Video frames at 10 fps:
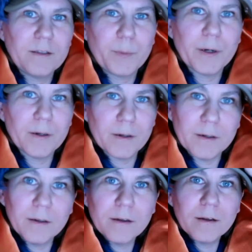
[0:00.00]
this spirit
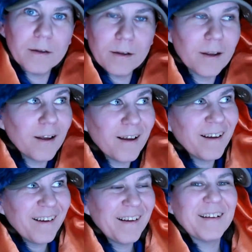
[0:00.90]
hood?
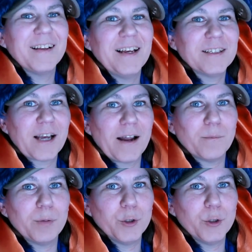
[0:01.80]
It's kind of